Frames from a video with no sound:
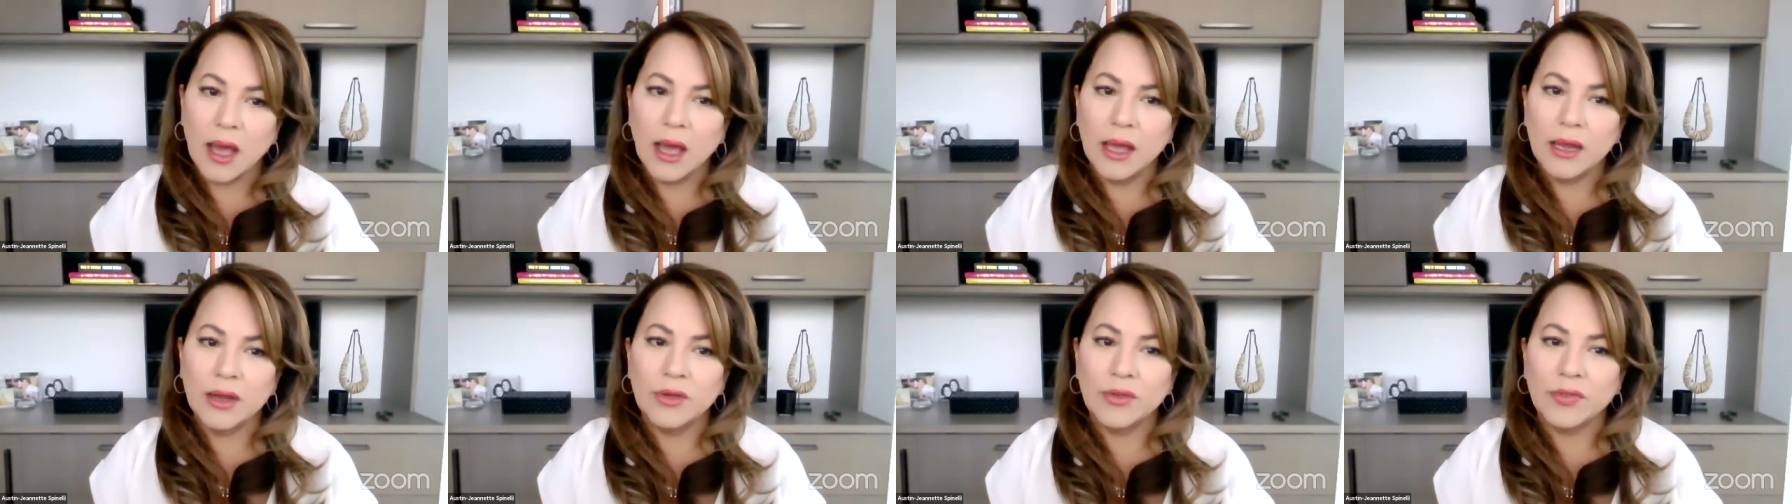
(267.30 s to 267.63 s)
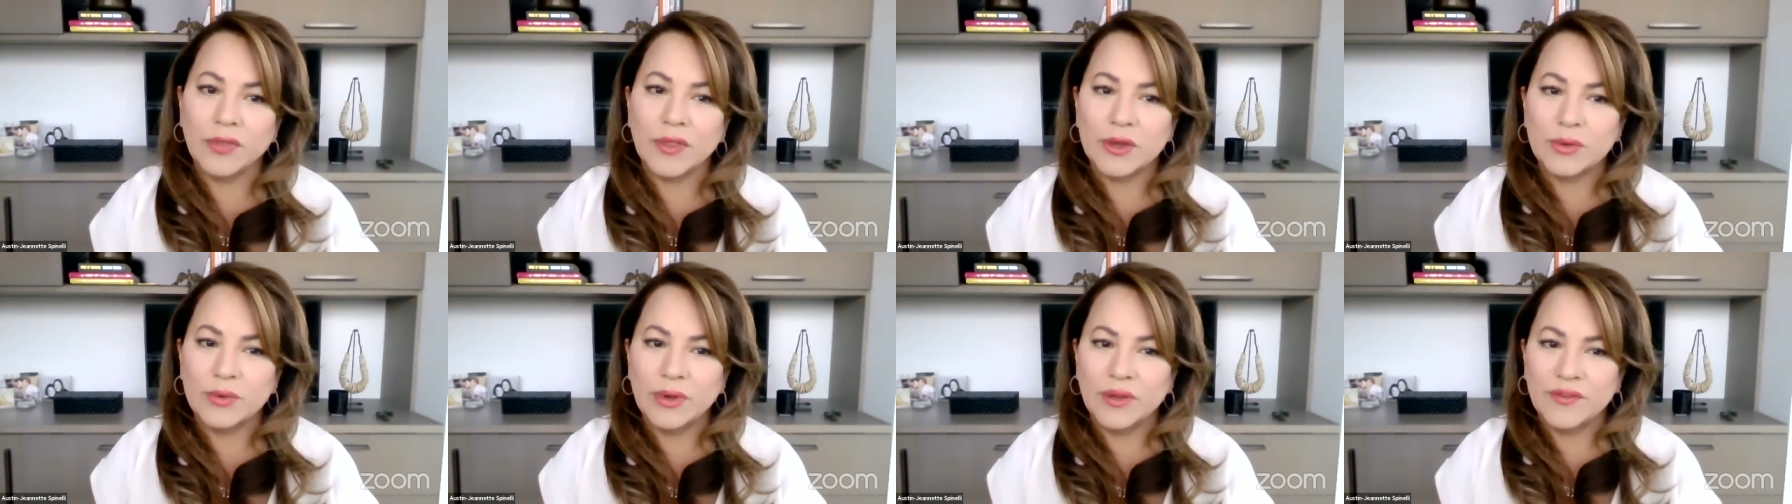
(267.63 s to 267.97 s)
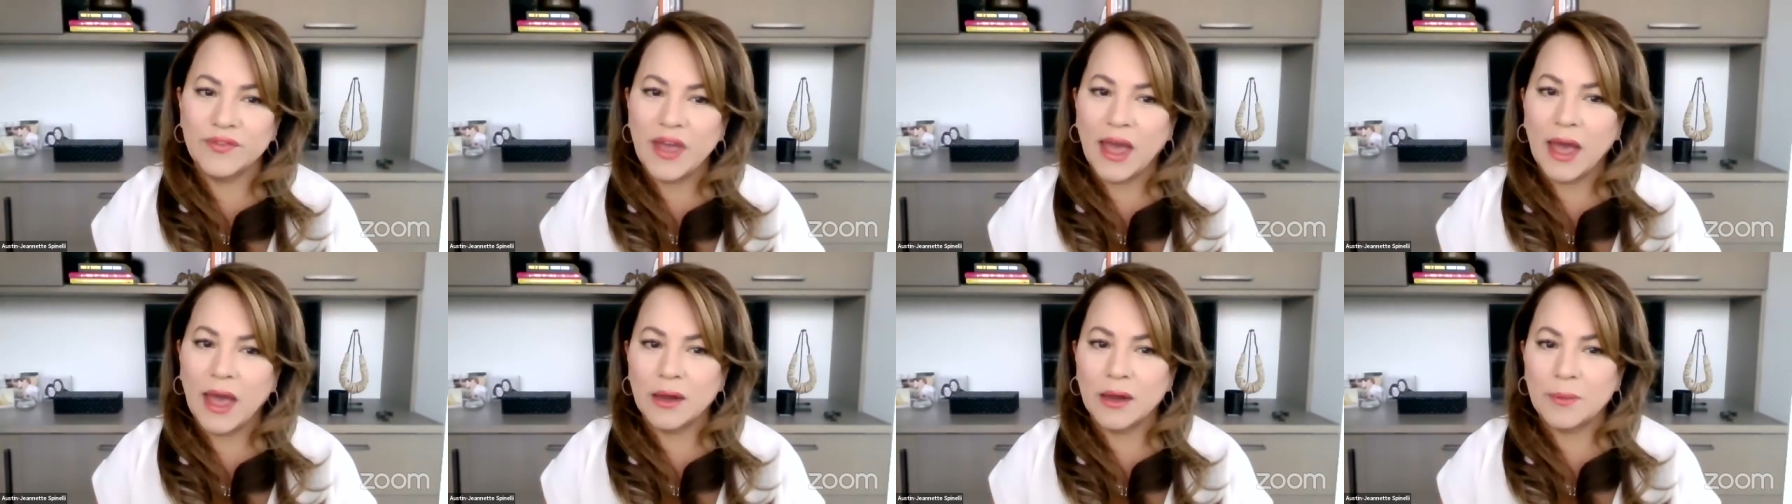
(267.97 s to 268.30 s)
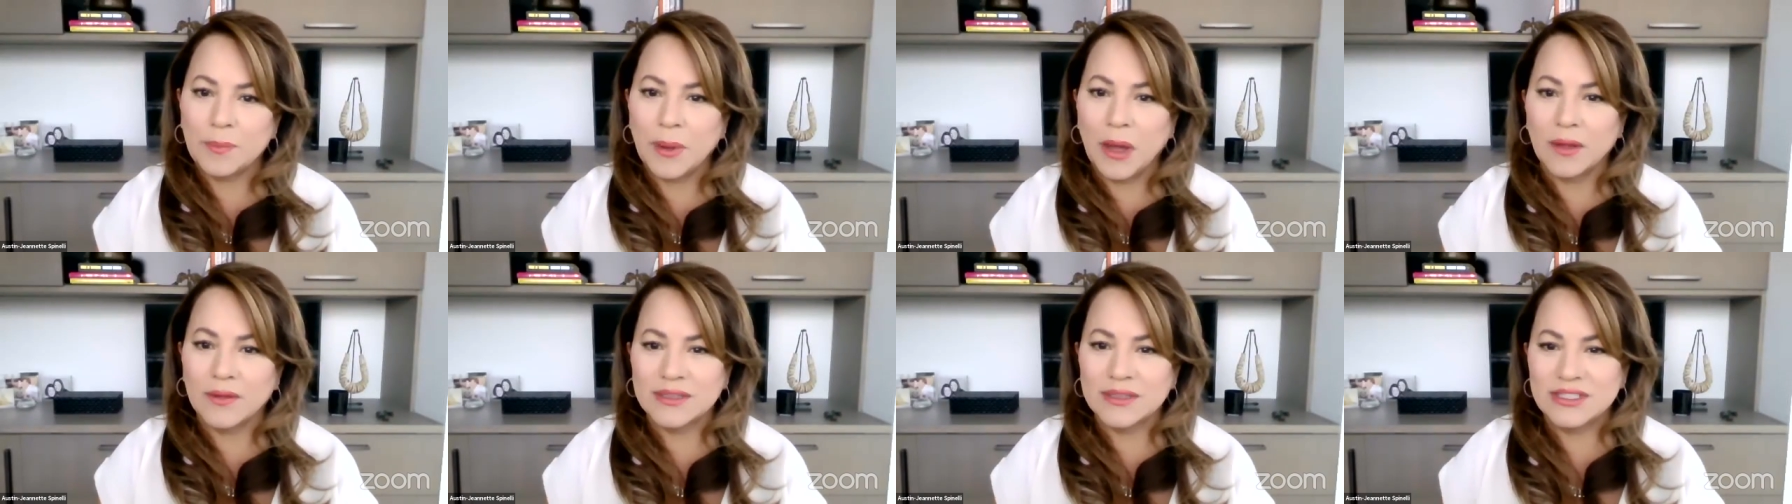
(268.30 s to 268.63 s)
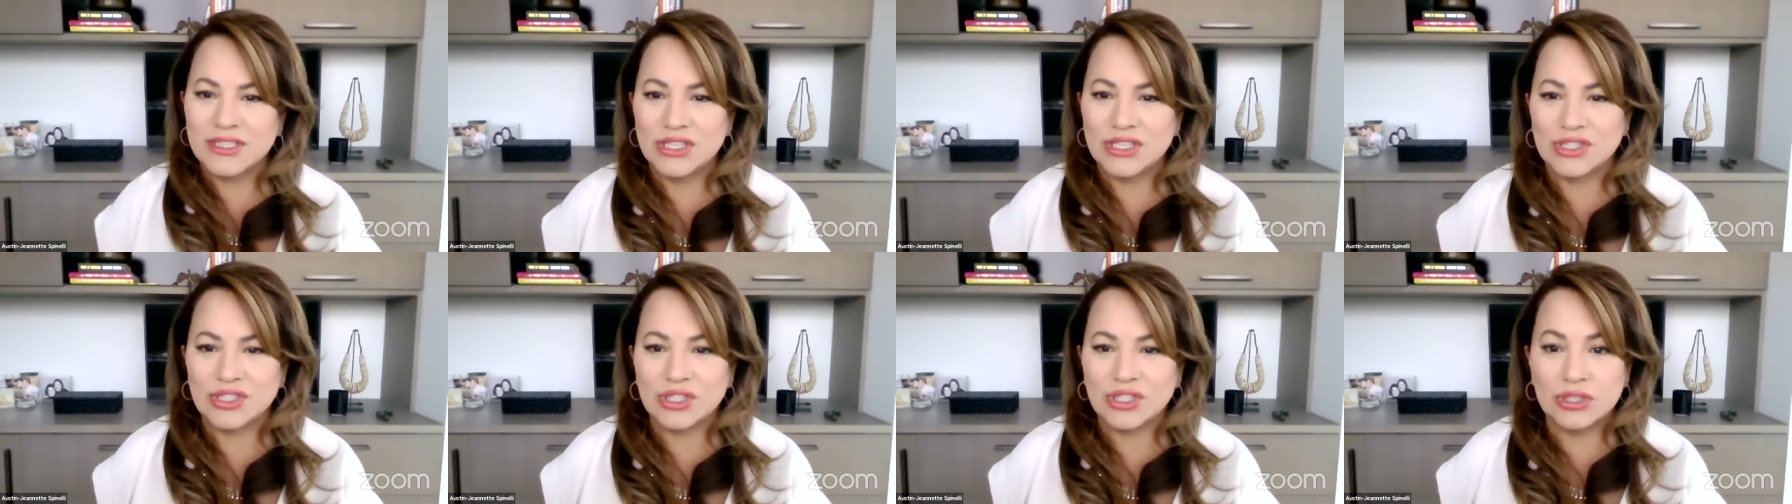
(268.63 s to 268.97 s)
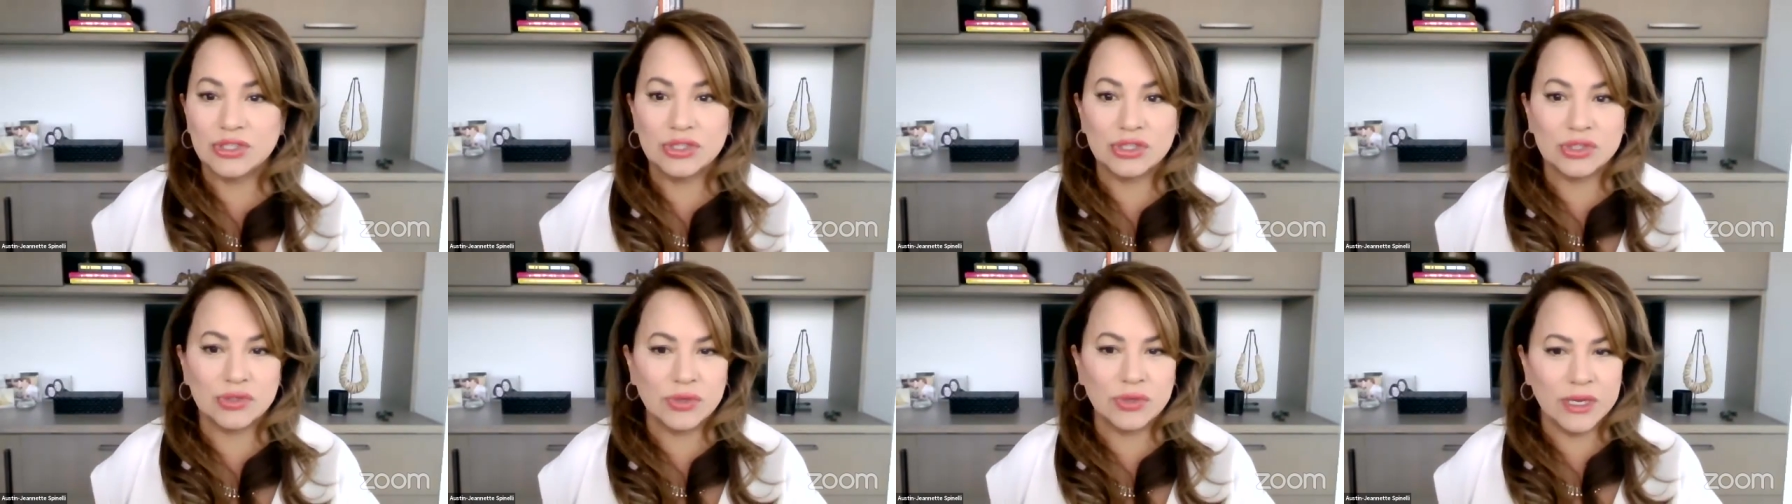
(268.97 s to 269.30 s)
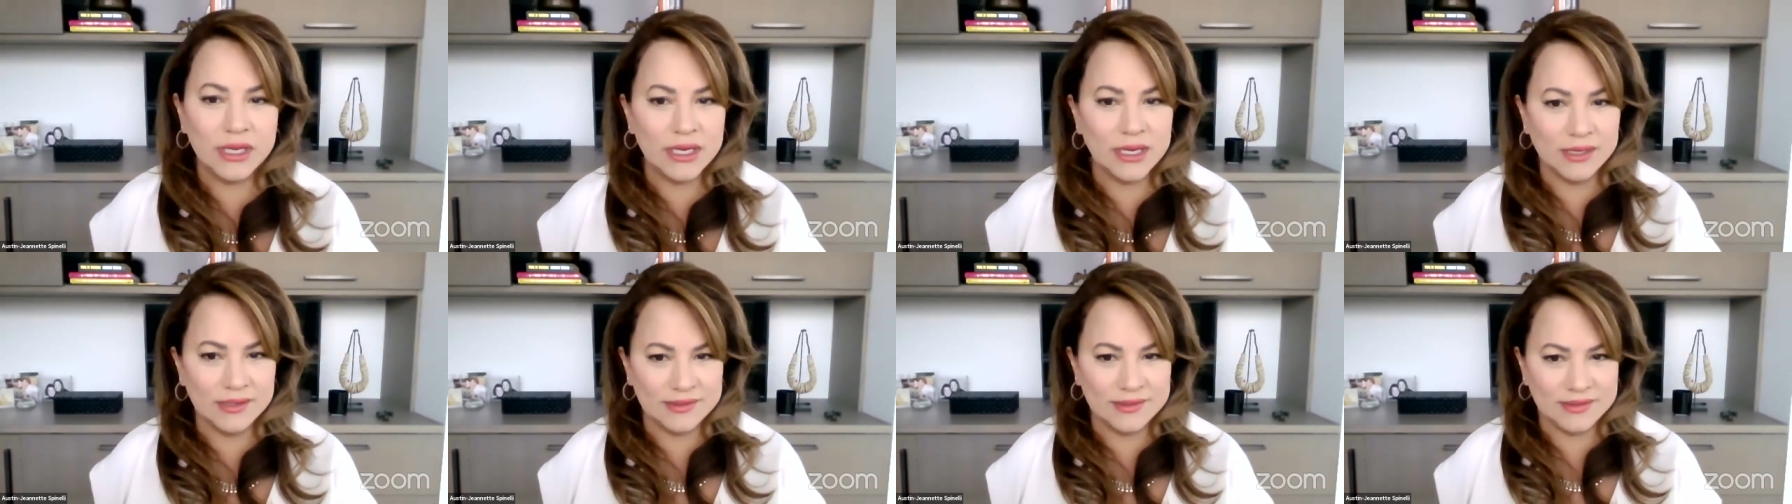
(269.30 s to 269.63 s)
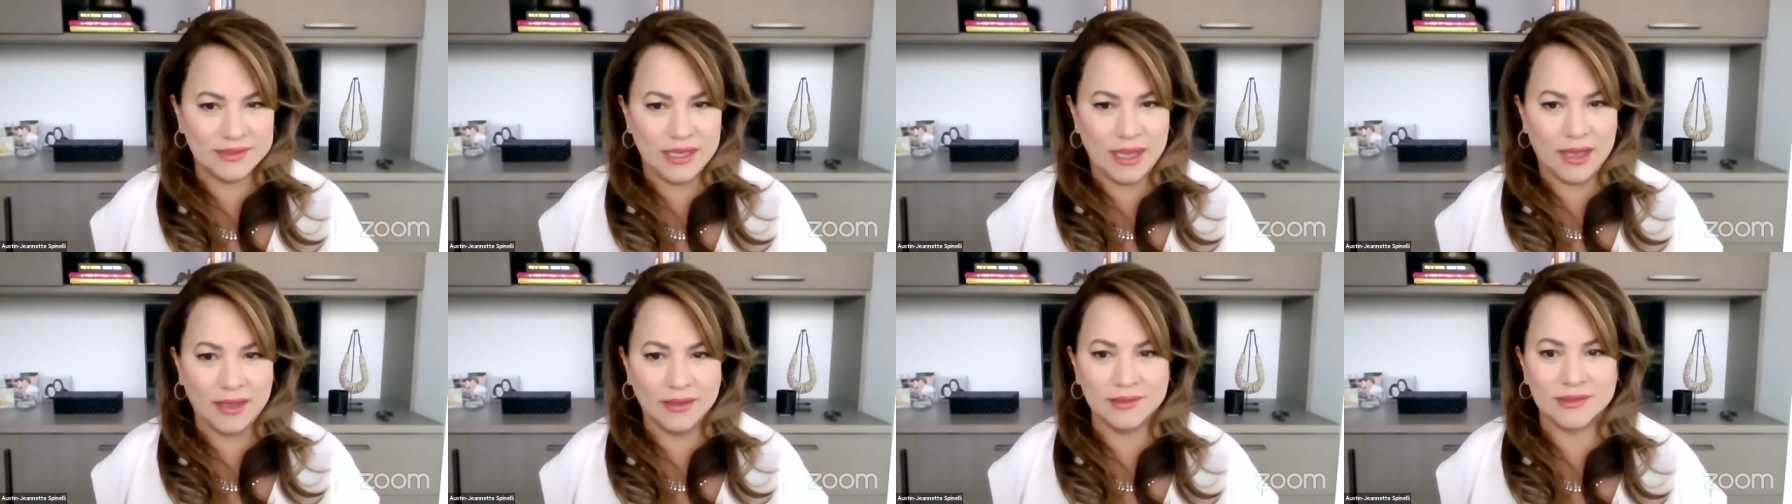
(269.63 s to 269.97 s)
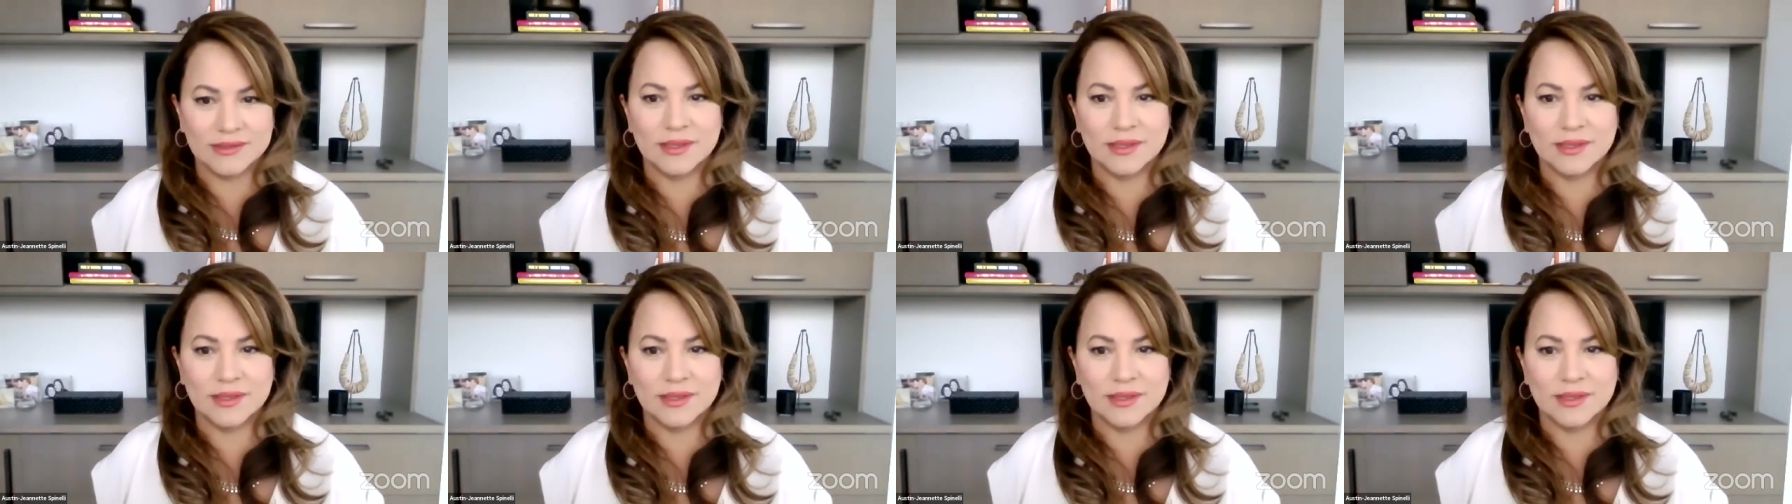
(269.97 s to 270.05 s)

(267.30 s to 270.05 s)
I don't think we've had a politician join us yet,